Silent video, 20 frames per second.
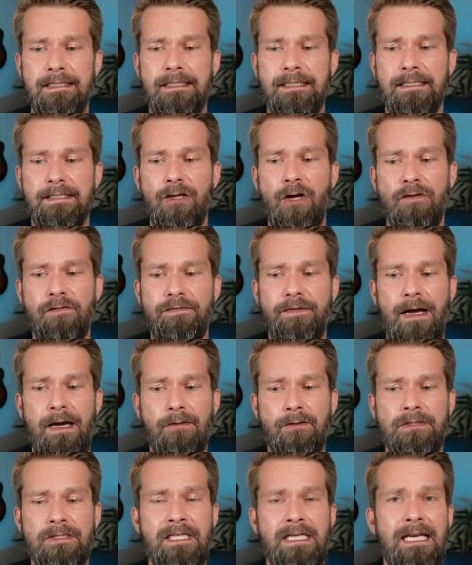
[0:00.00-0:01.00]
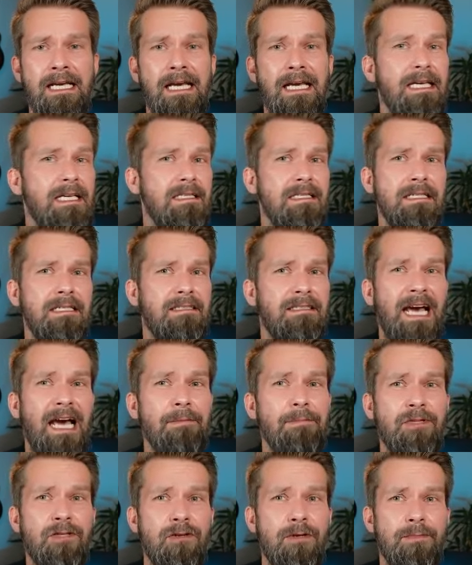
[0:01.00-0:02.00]
not found, isn't a
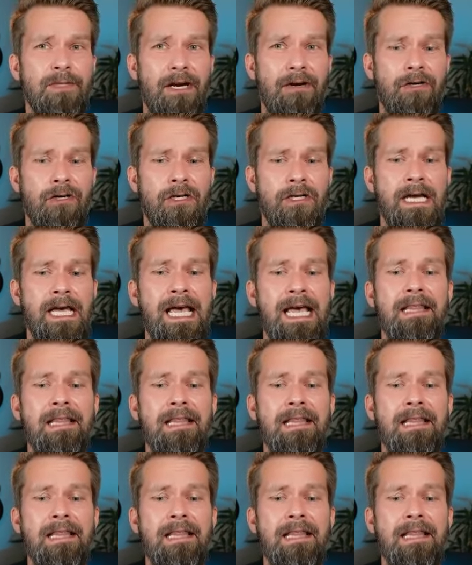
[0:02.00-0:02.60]
TypeScript error.